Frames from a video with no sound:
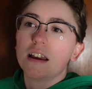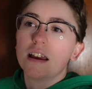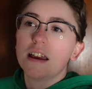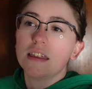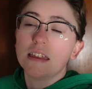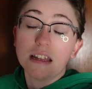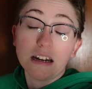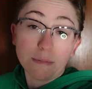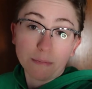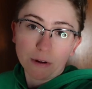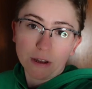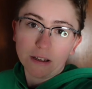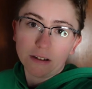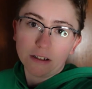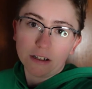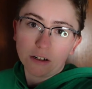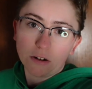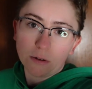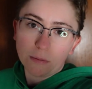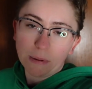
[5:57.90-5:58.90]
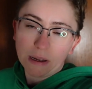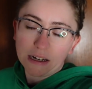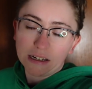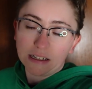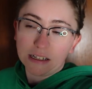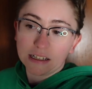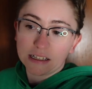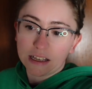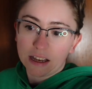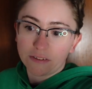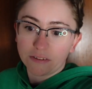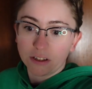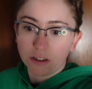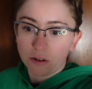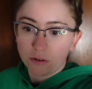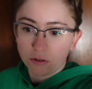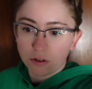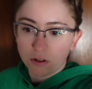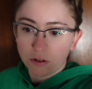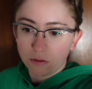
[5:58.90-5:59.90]
And then I'm probably gonna go to bed because I have to
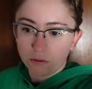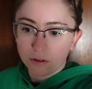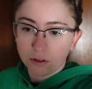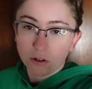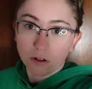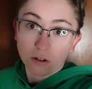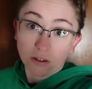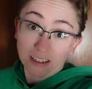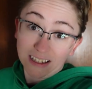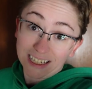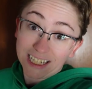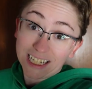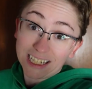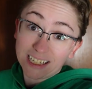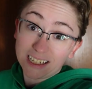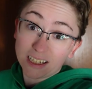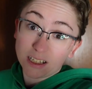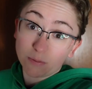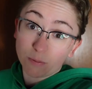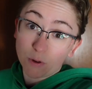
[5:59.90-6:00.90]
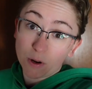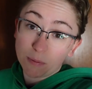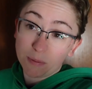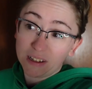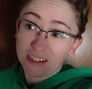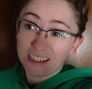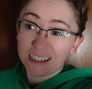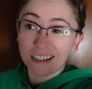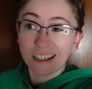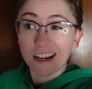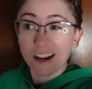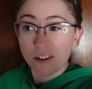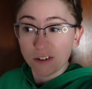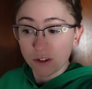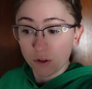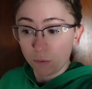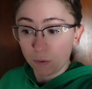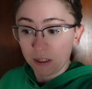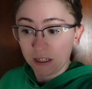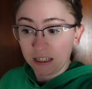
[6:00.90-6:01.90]
go to an early dentist appointment, and I
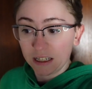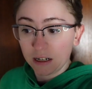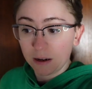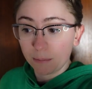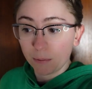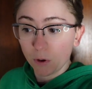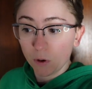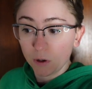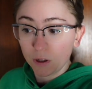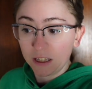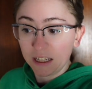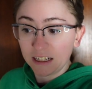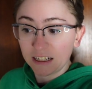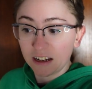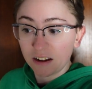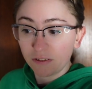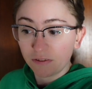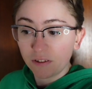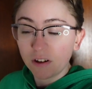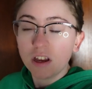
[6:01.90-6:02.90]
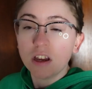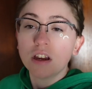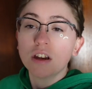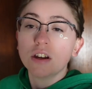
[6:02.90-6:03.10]
also want to get up early enough